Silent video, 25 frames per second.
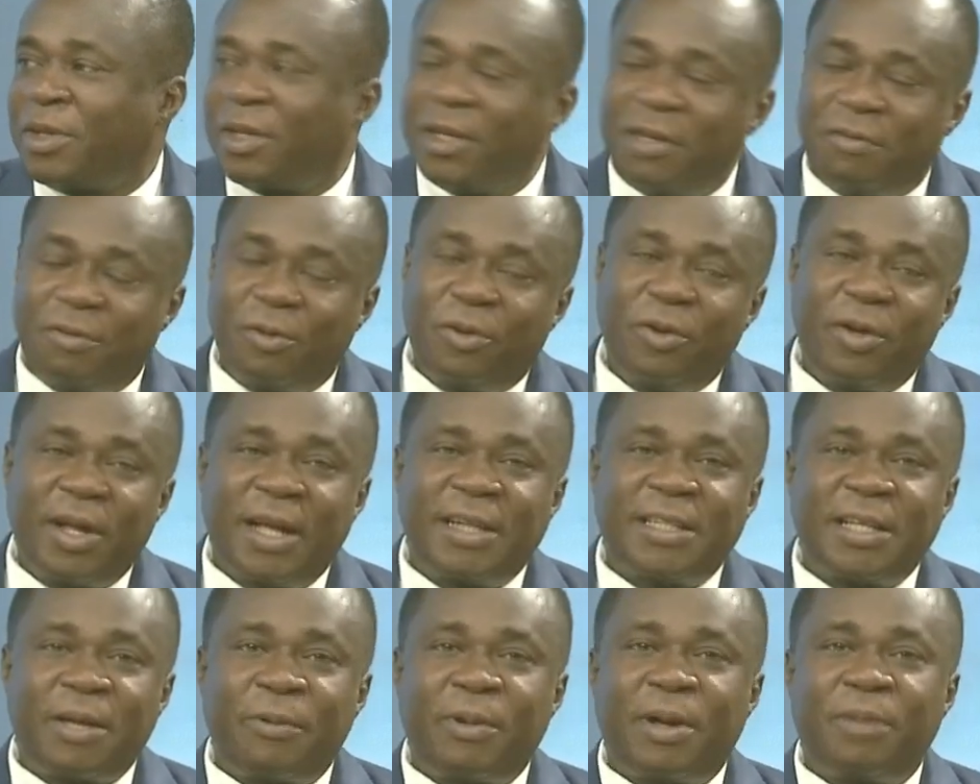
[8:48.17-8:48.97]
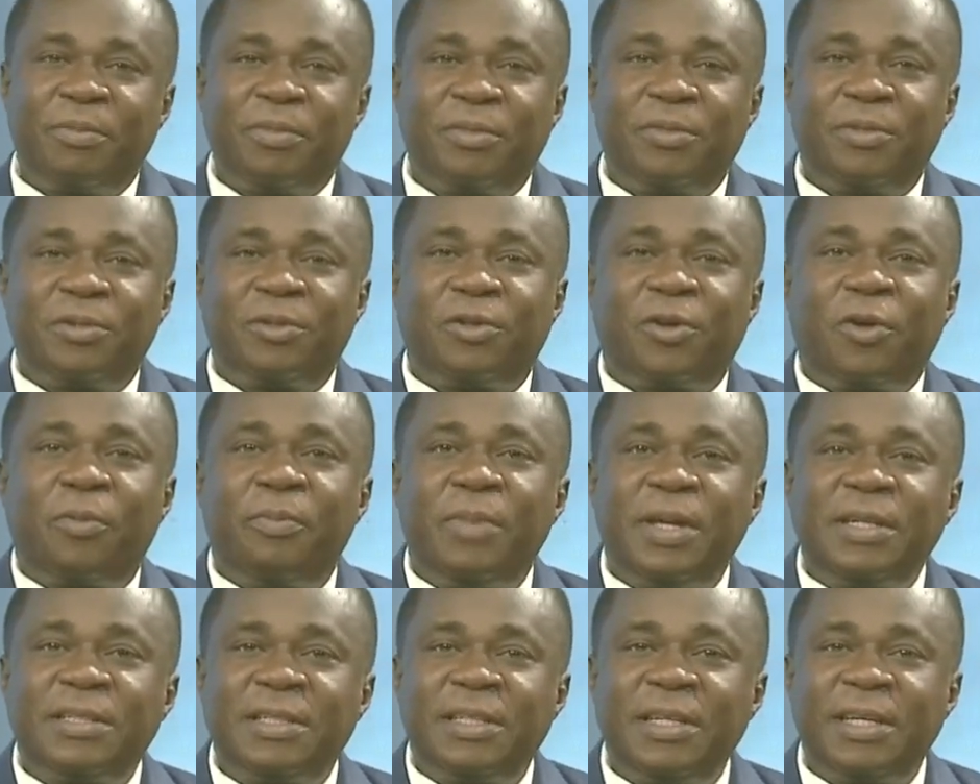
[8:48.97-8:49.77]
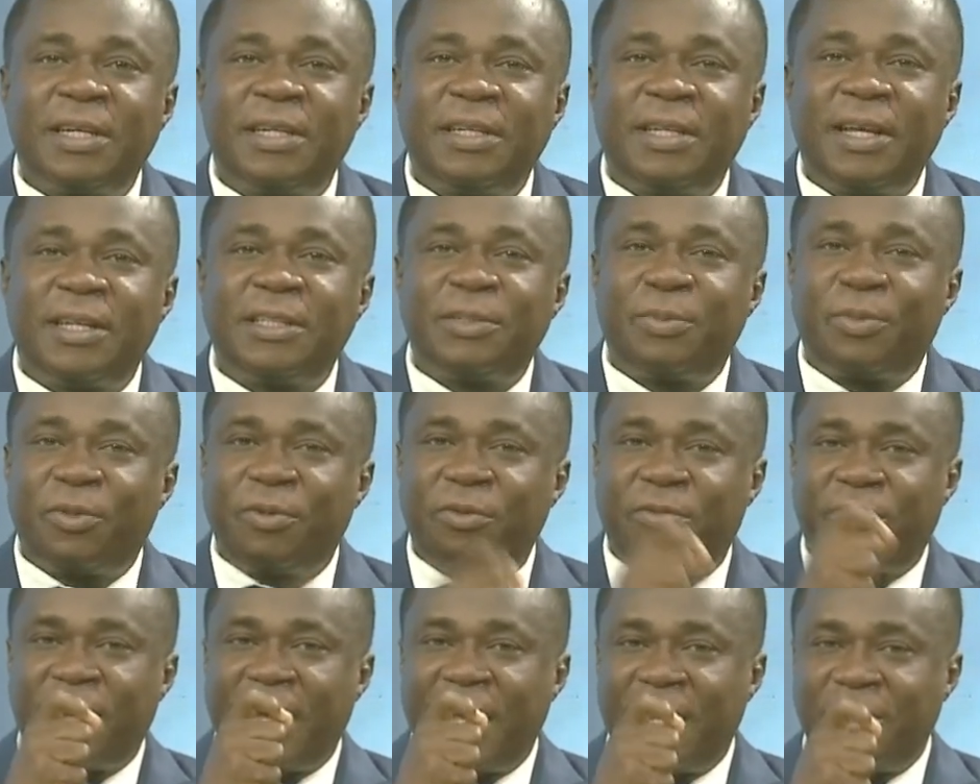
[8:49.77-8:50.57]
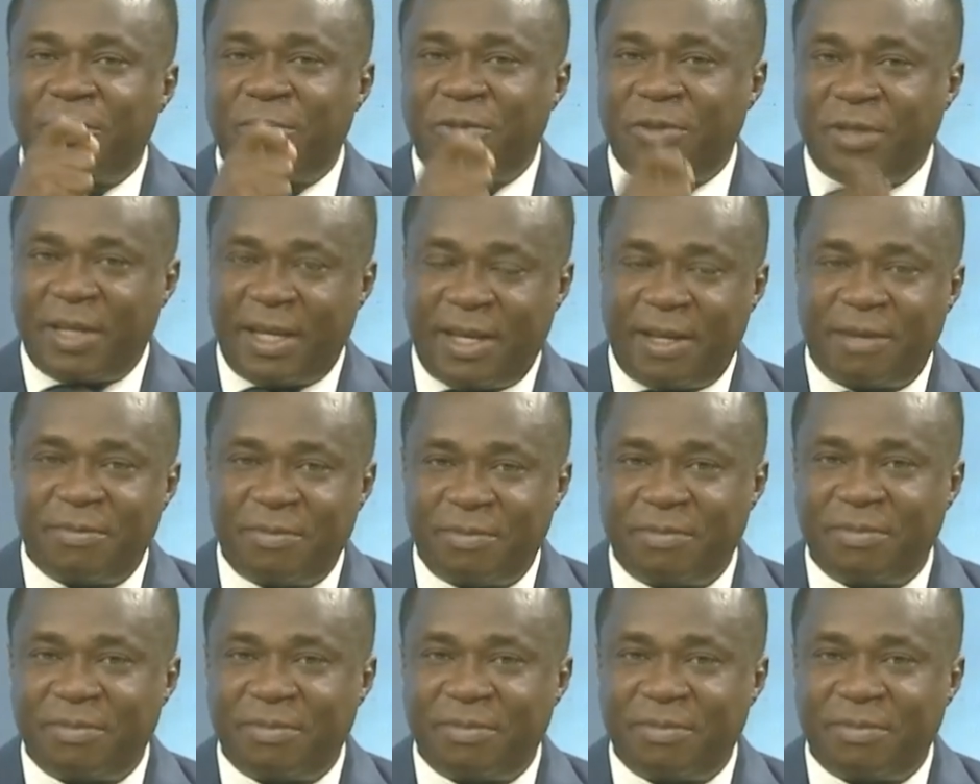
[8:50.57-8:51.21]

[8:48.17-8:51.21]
If you look at our domestic debt profile today